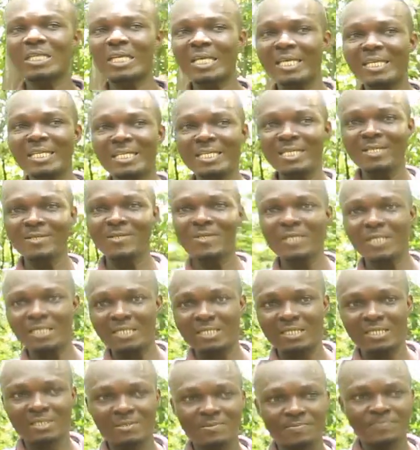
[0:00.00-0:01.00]
take
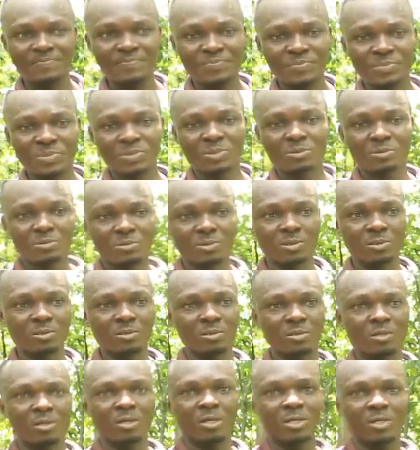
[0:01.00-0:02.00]
nutrients. Okay.
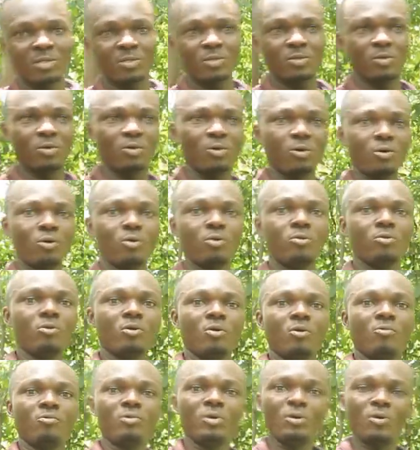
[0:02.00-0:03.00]
Mm. So
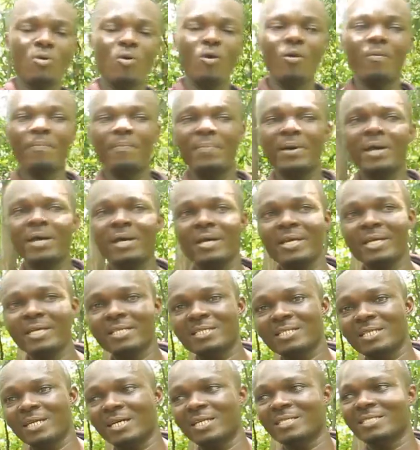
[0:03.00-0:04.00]
you compare
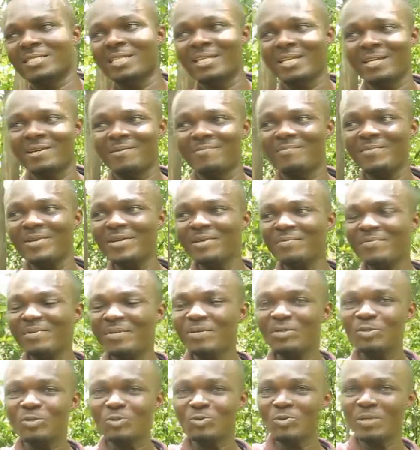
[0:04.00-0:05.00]
it as uh,
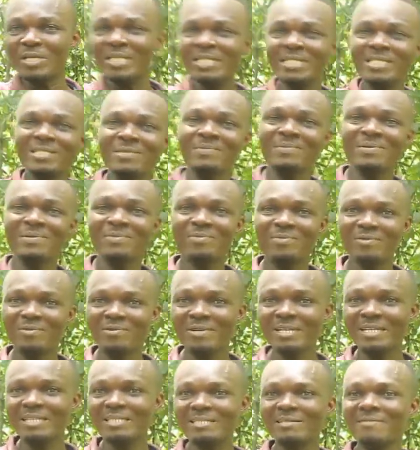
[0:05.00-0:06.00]
maybe 20
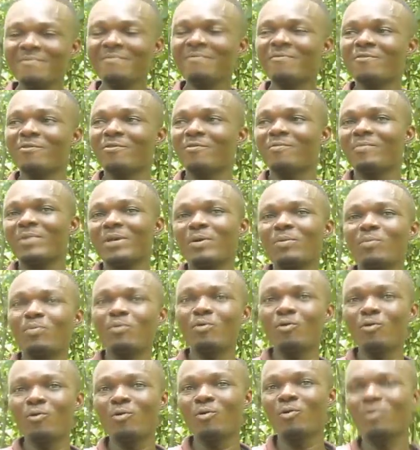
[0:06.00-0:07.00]
people eating from a
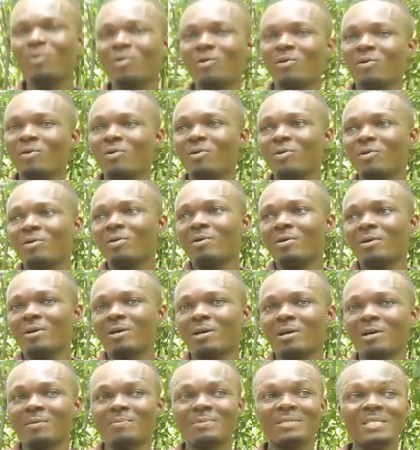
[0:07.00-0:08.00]
bowl.
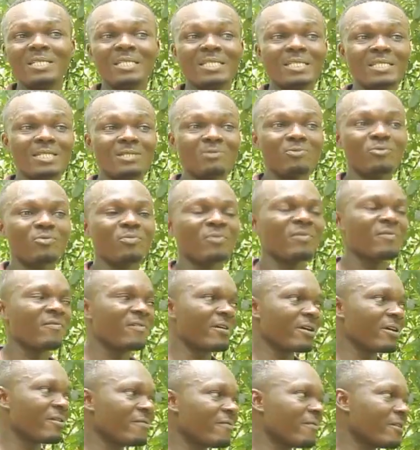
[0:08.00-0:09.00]
Competition will be
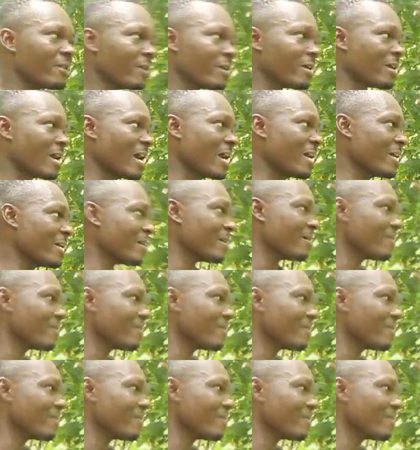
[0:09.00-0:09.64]
very, very high.